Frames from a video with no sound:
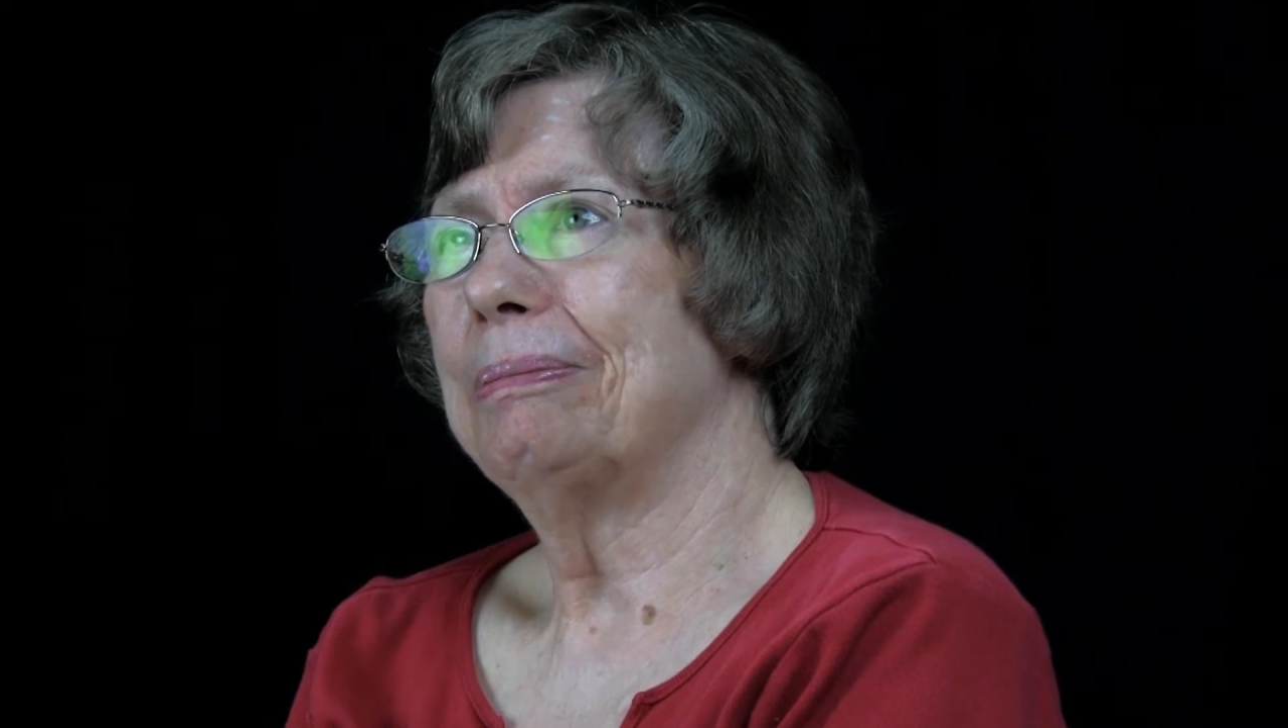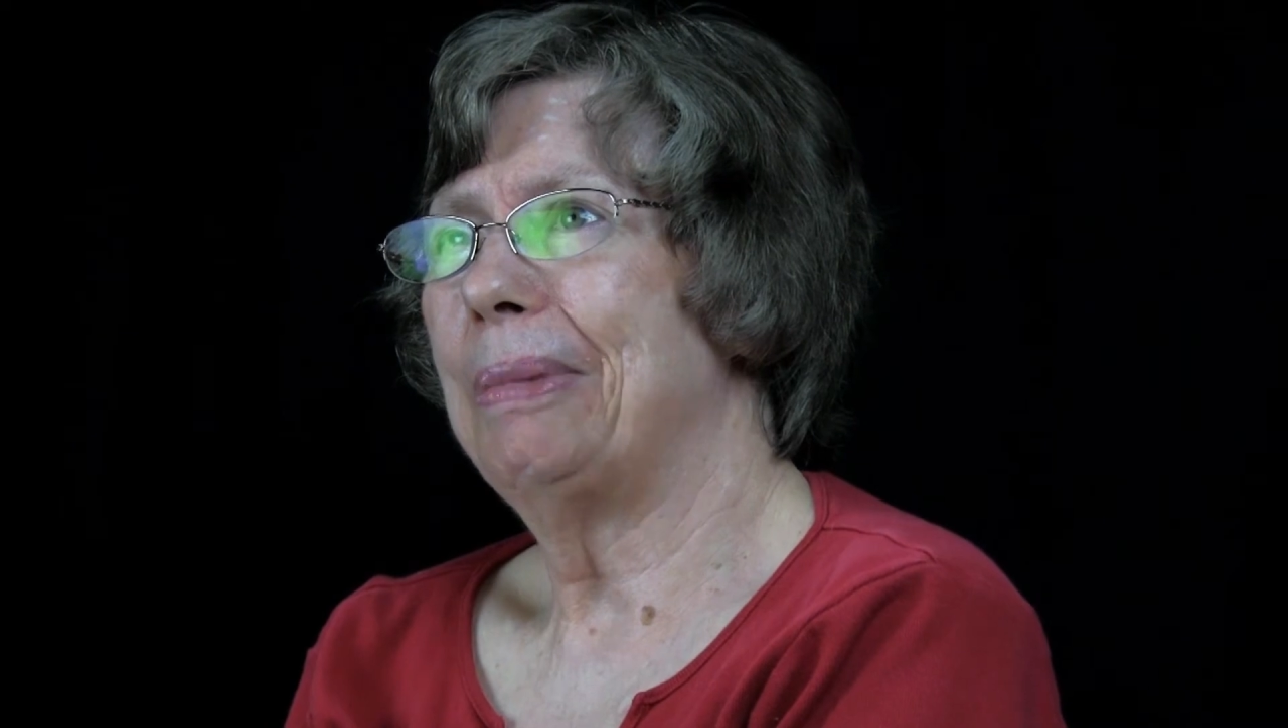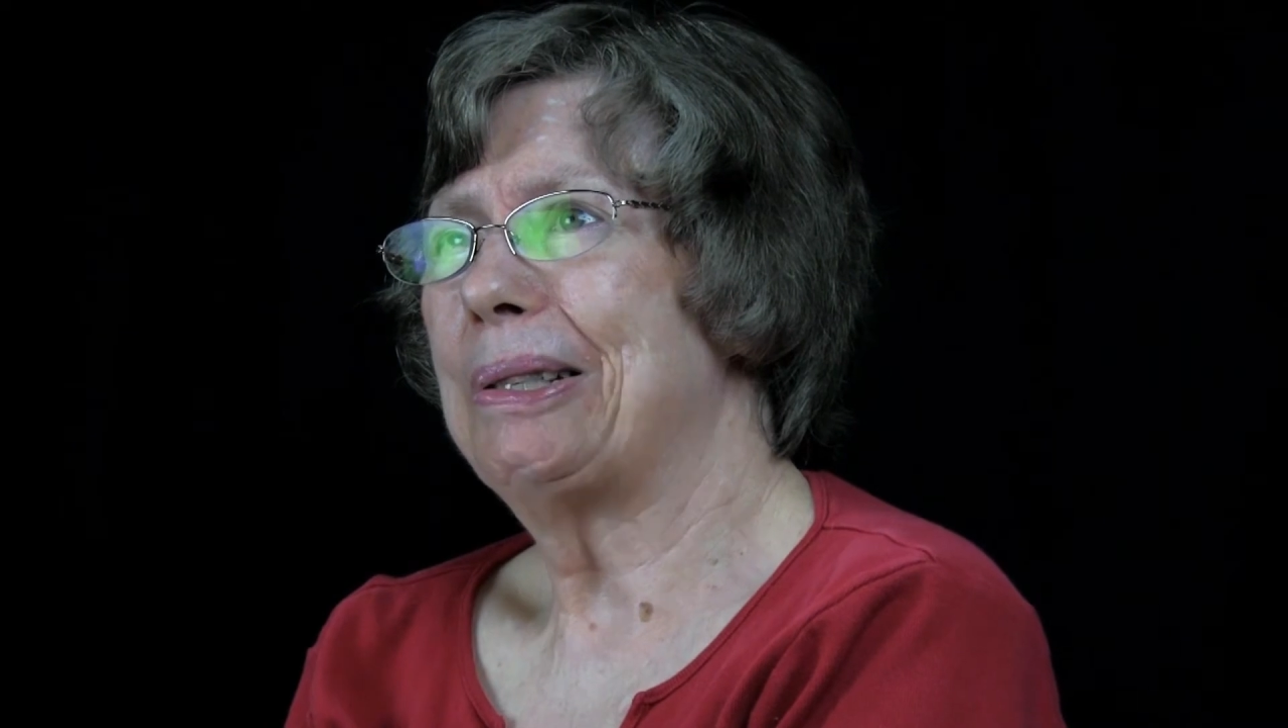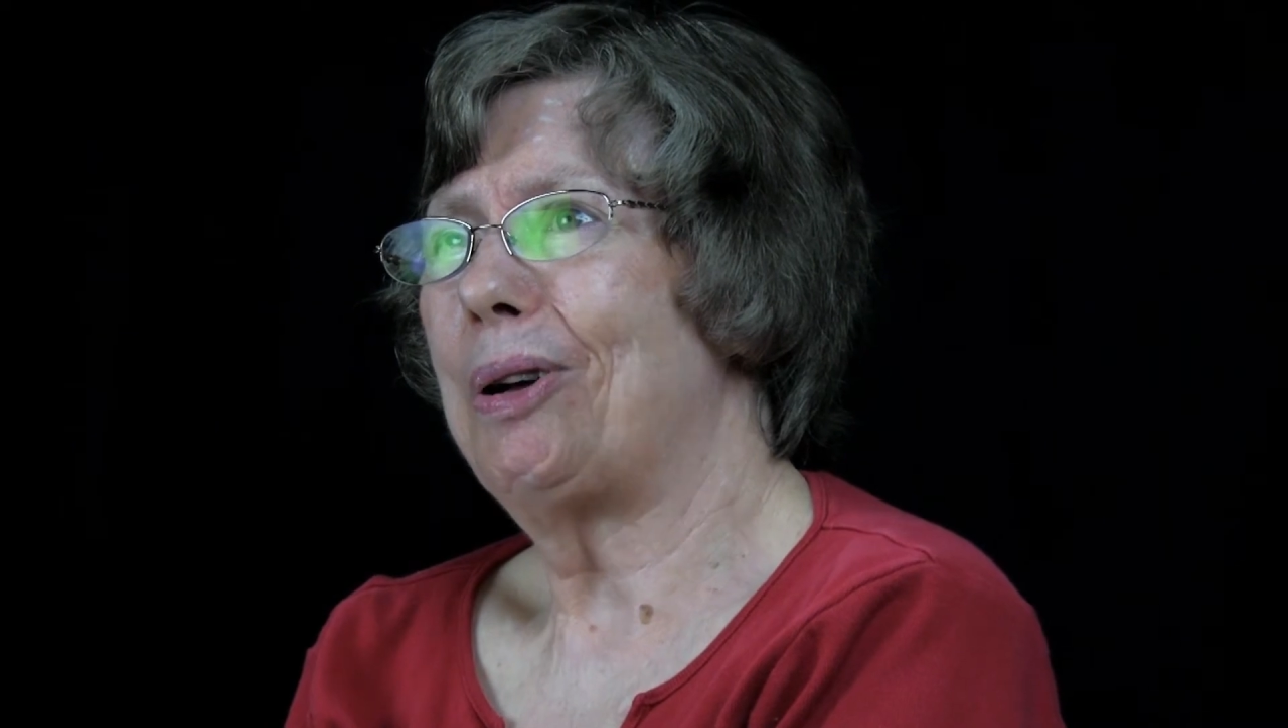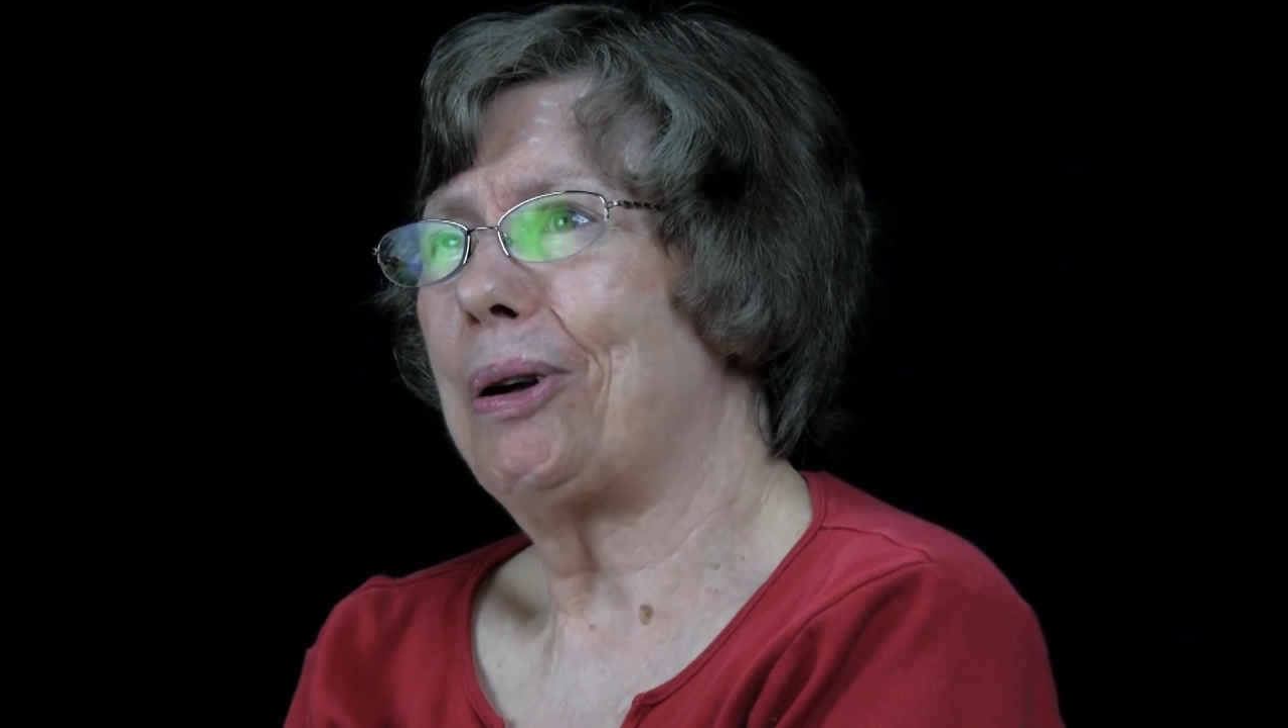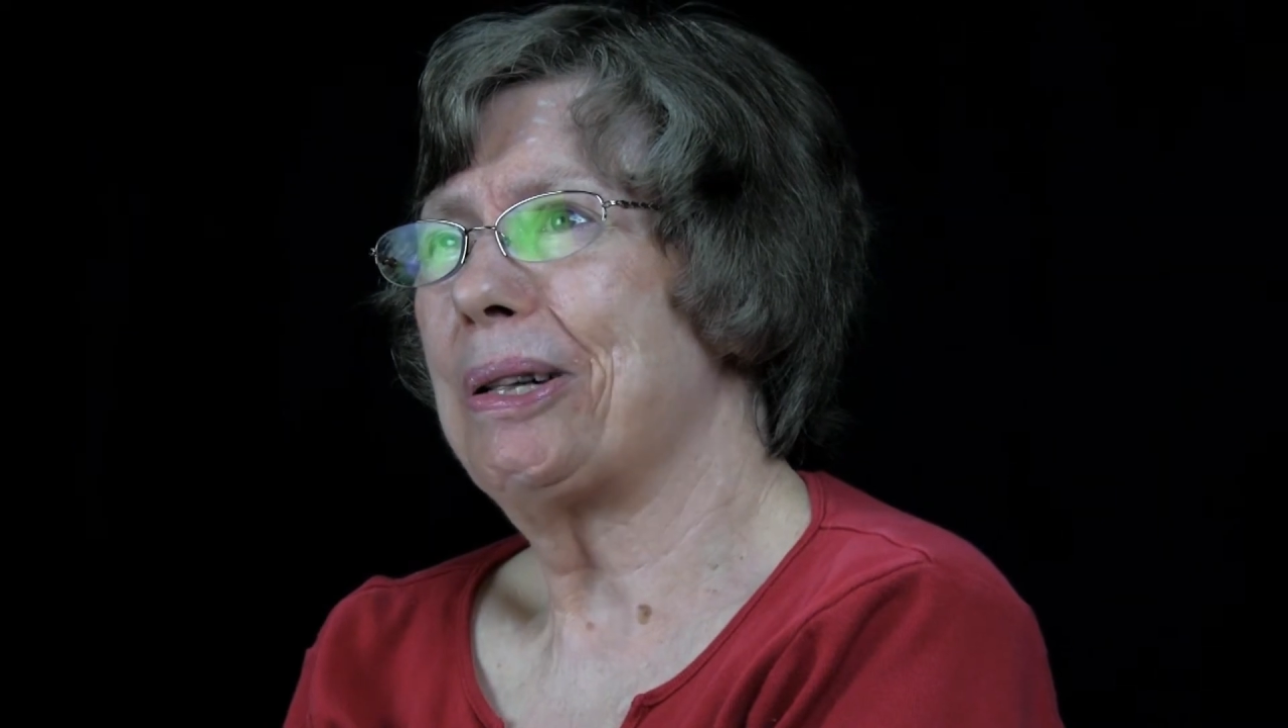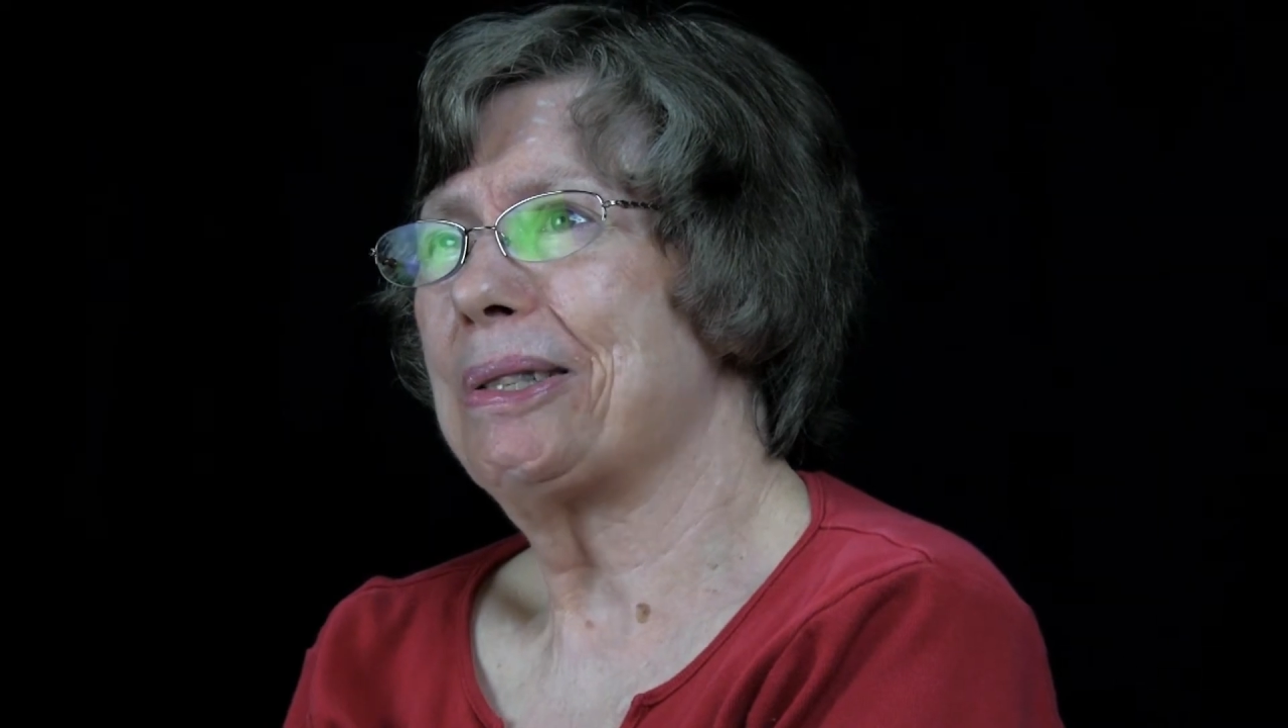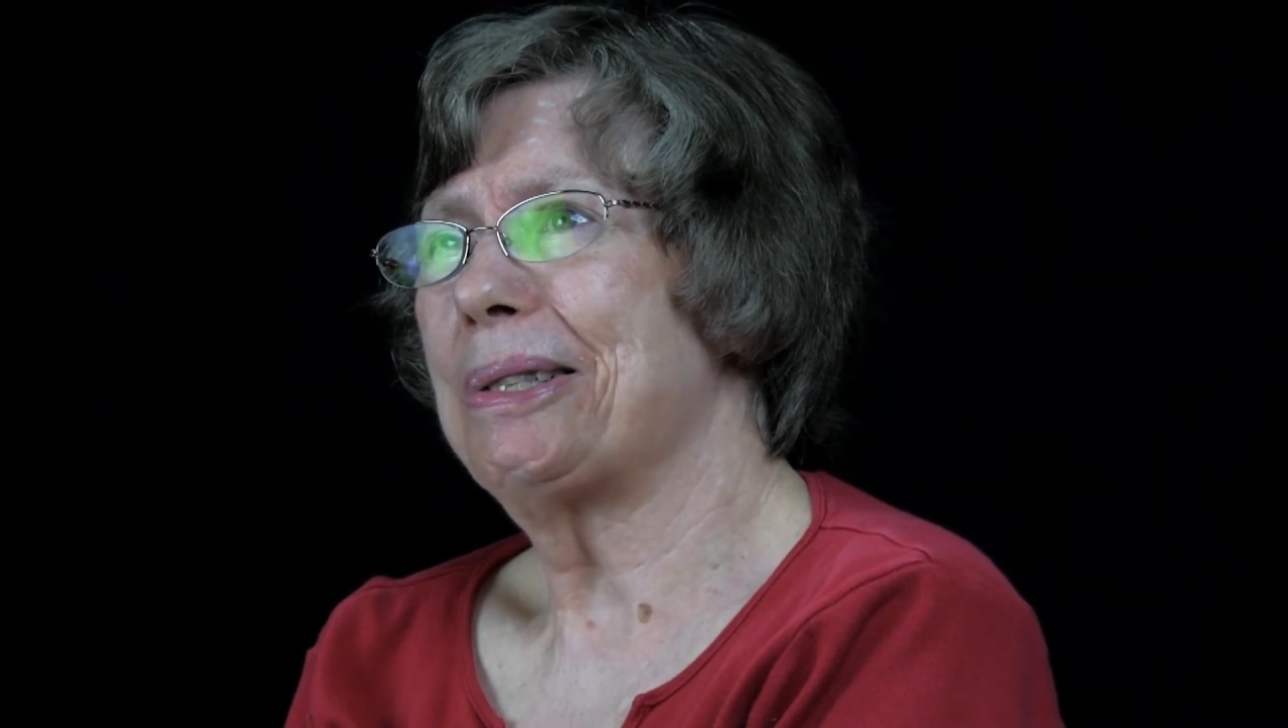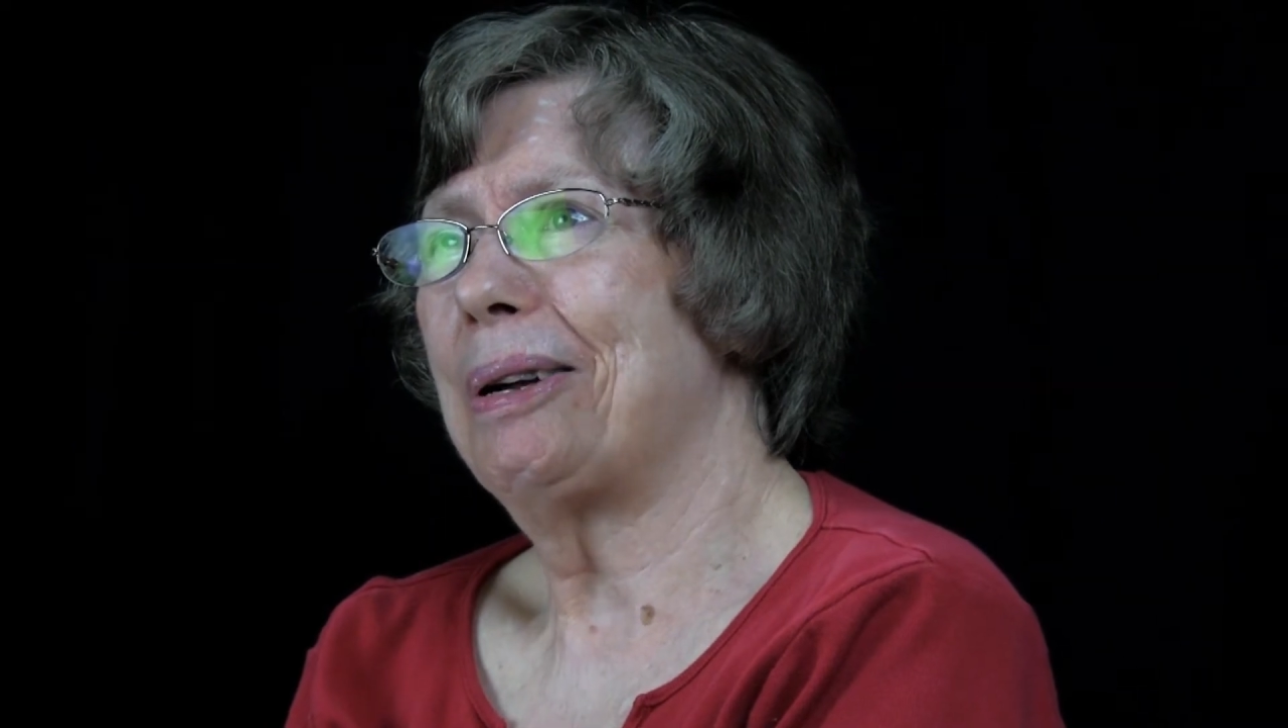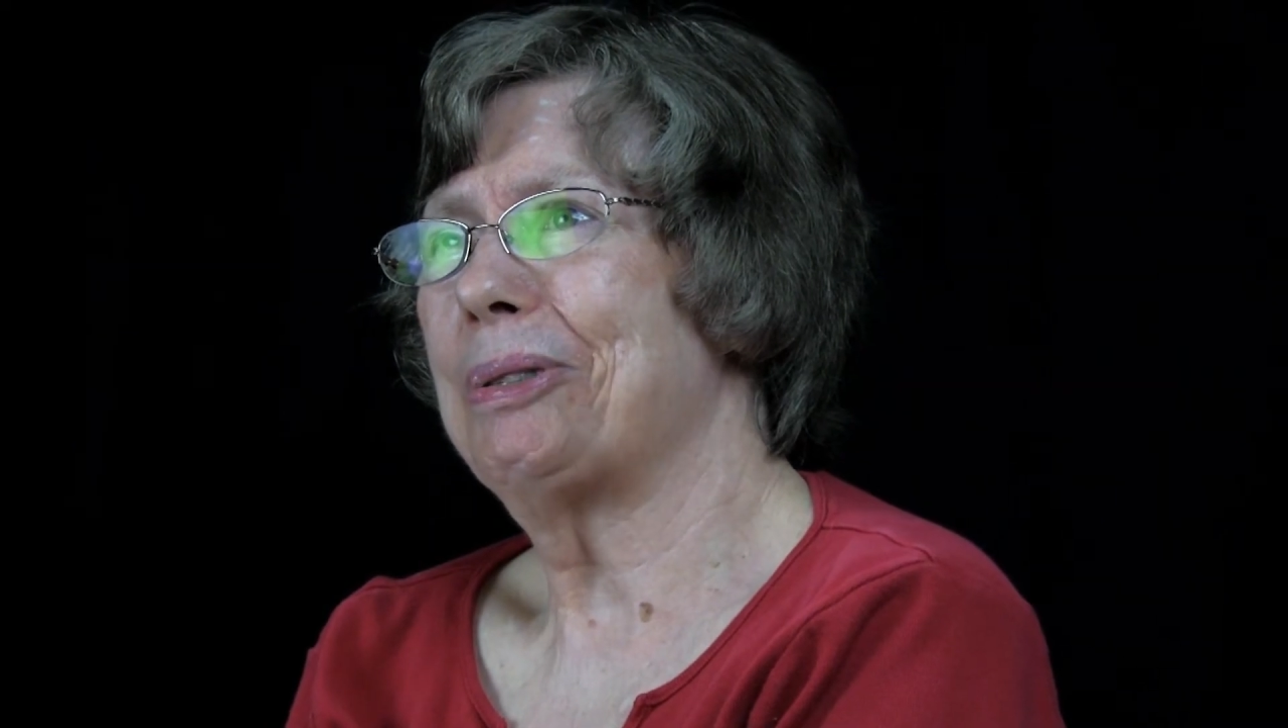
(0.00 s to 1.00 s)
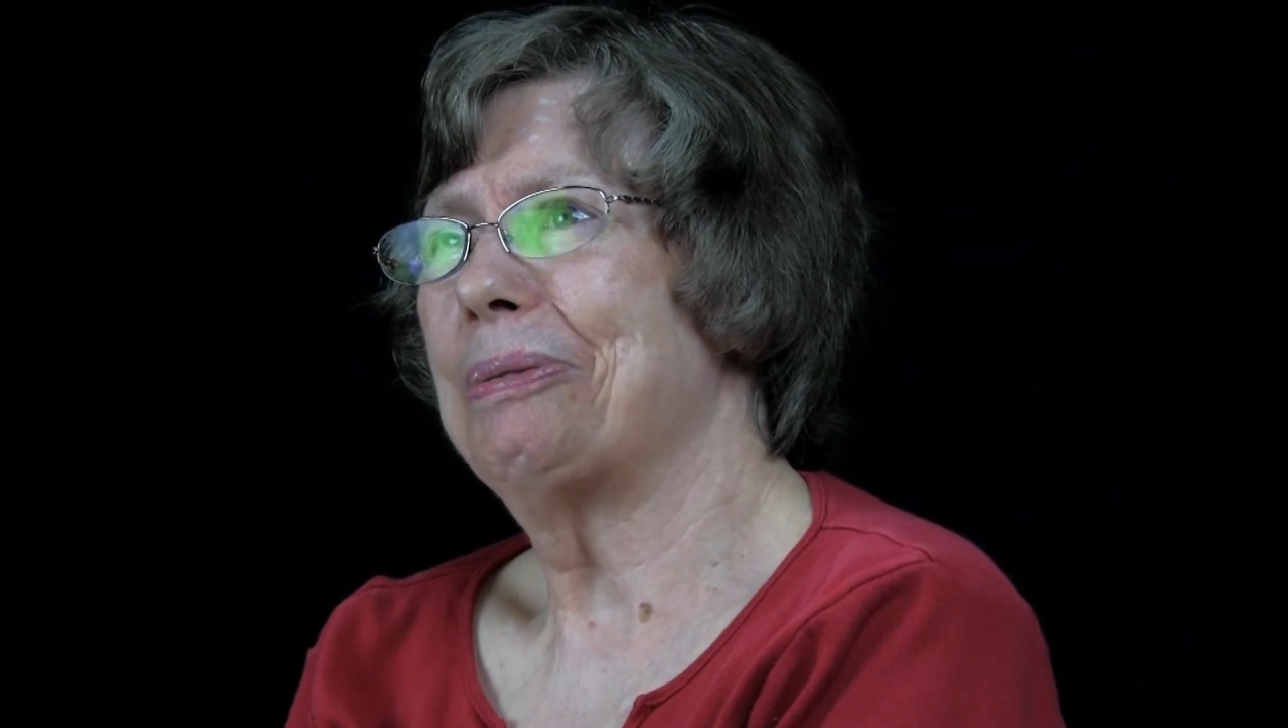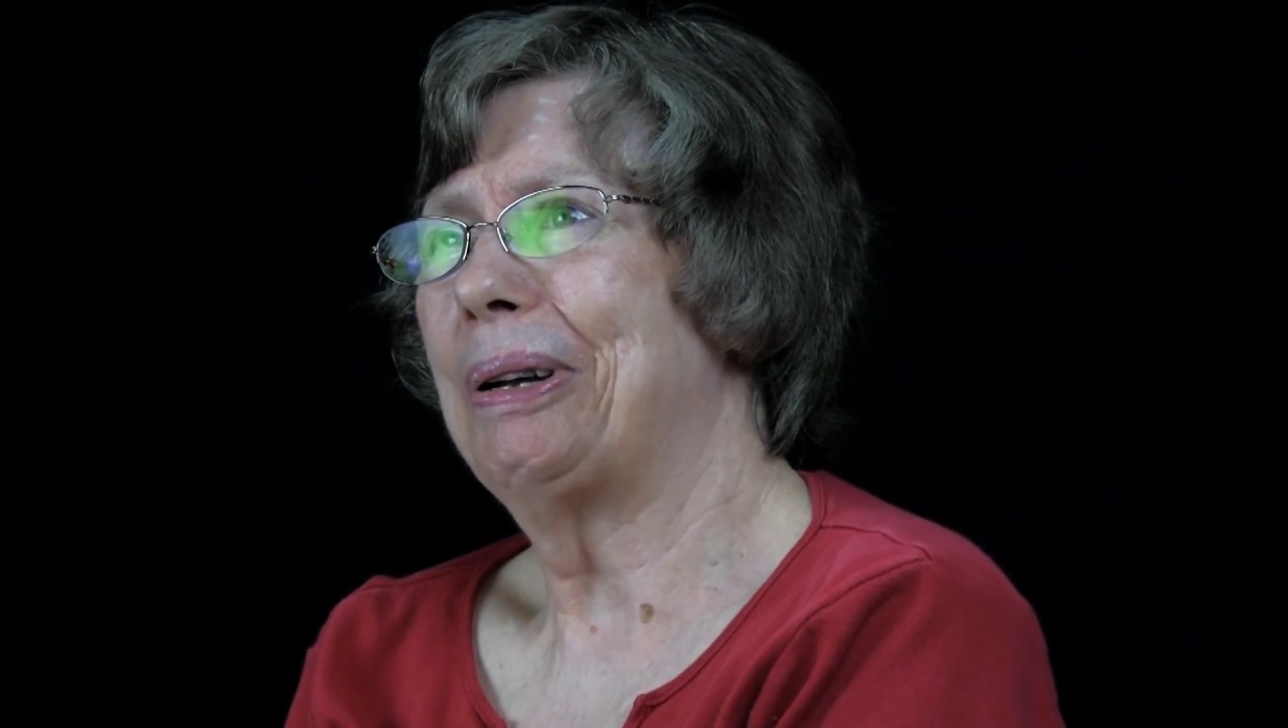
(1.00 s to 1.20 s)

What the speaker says: my talking sounds